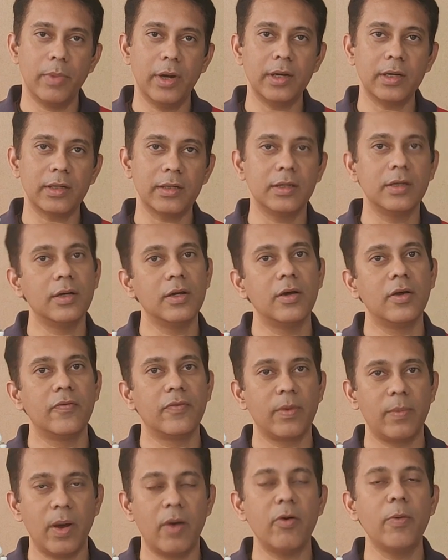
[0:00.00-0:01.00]
But
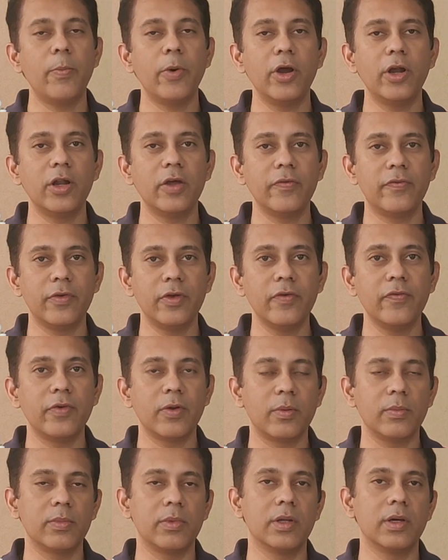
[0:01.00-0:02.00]
from our point of view,
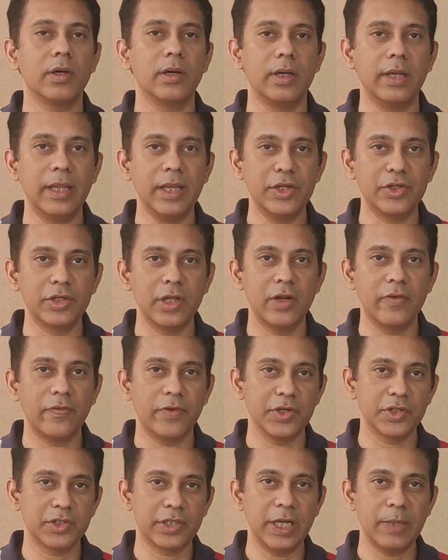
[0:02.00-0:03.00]
from the initial
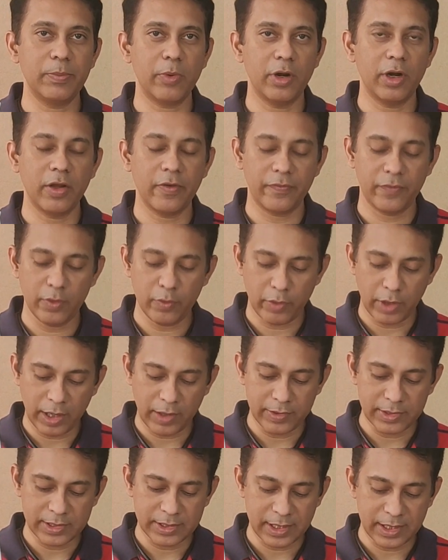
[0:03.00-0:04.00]
first aid point of view, what
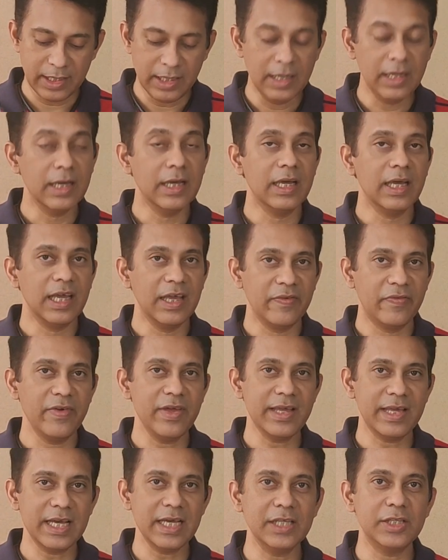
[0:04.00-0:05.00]
I would say, if
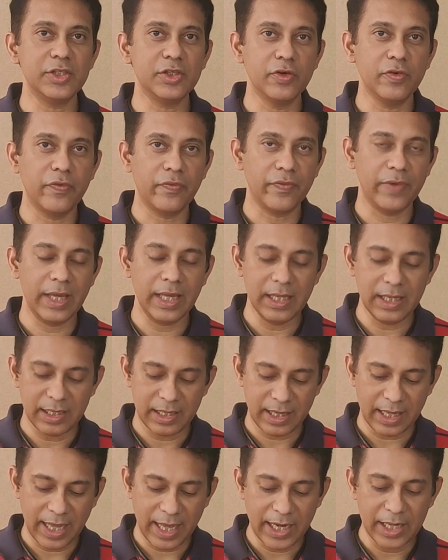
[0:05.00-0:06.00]
case you
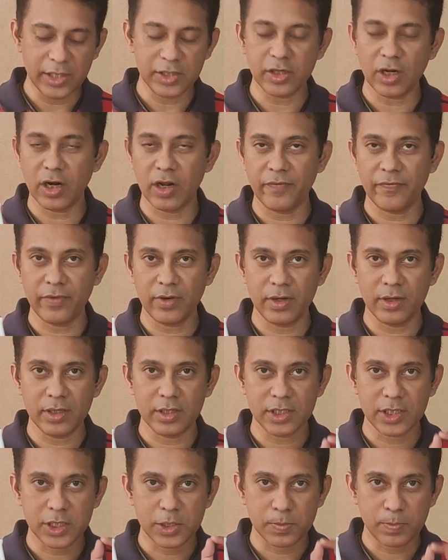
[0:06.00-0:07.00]
feel any sort of
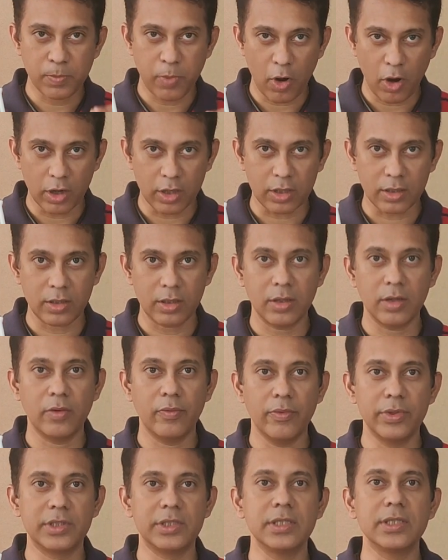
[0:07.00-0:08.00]
a spot
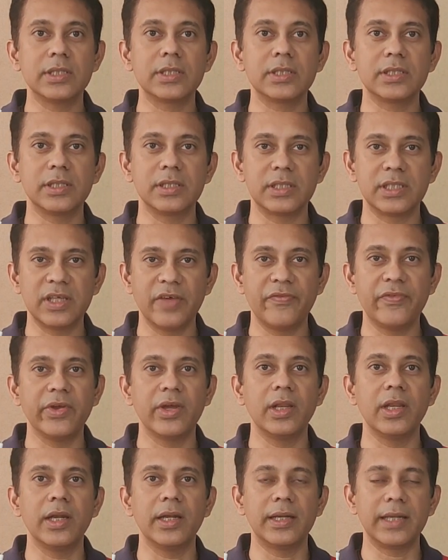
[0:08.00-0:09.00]
which is
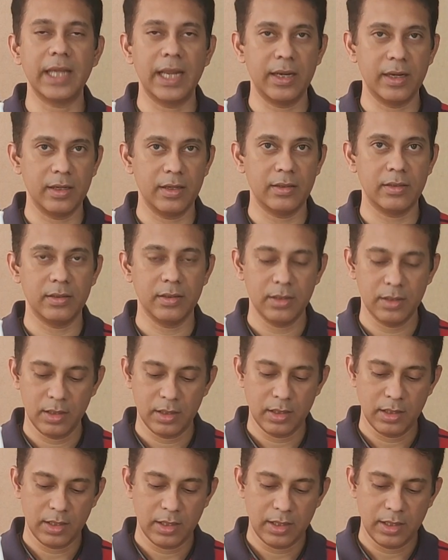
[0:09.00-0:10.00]
severely tender
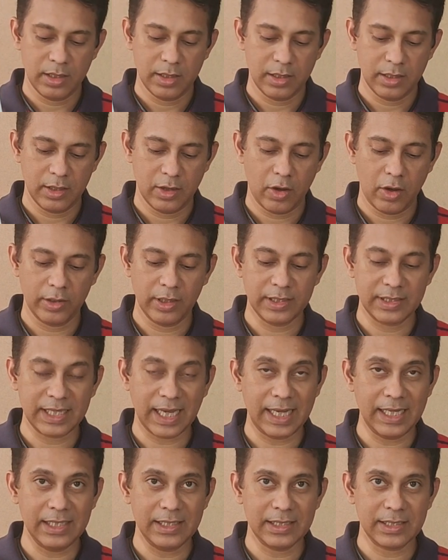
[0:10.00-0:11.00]
on the
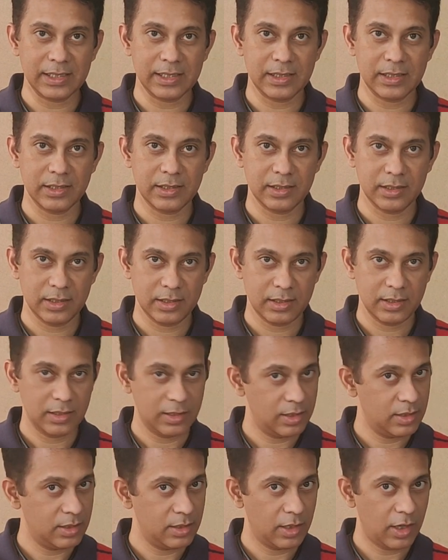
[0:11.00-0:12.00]
sides,
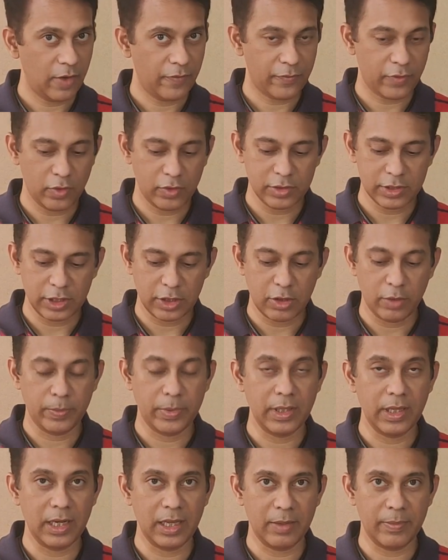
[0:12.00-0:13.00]
of course it
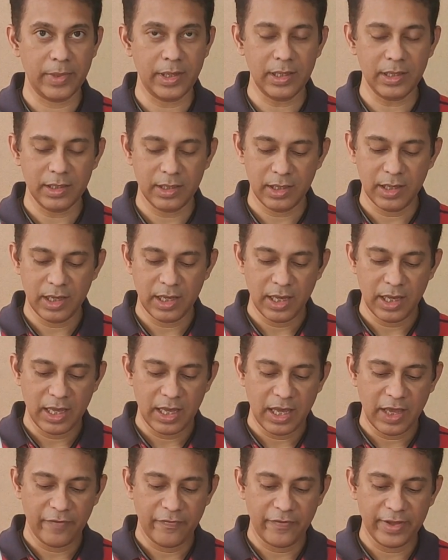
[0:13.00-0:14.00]
could be the ligament.
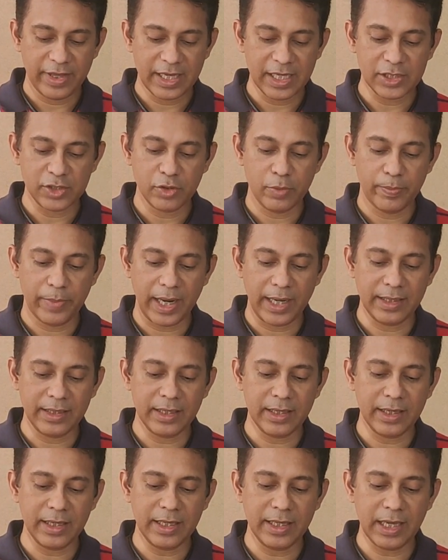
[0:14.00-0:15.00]
If in case you
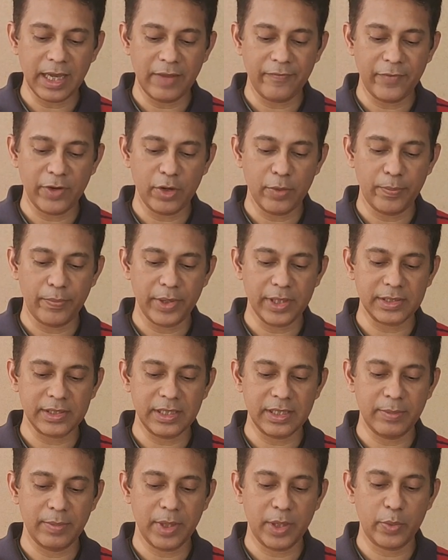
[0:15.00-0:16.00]
bend the knee and when you press
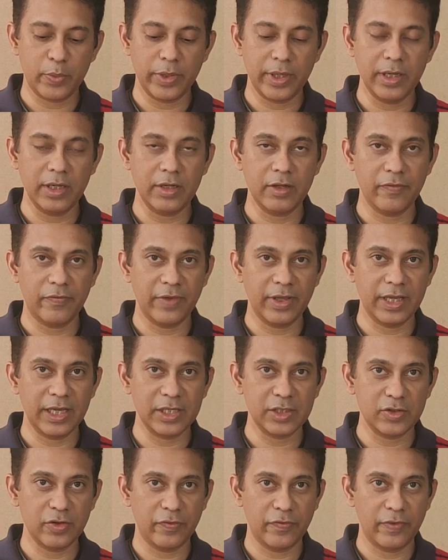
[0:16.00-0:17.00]
in between, if in
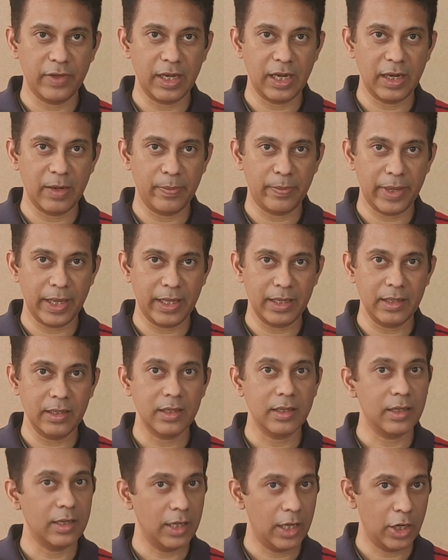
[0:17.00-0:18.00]
case you feel any
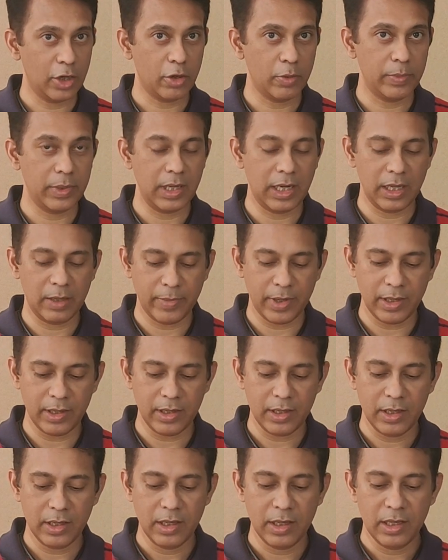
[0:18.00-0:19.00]
pain, it could be the
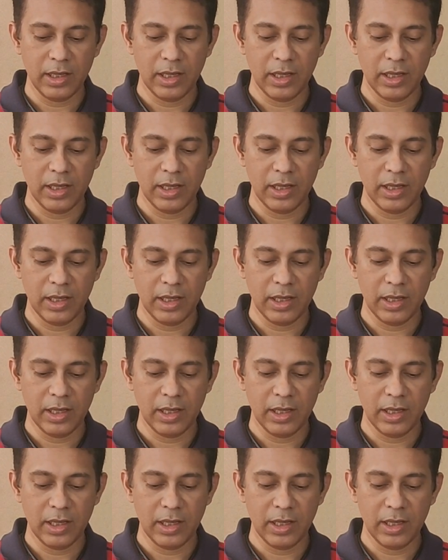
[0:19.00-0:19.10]
ligament.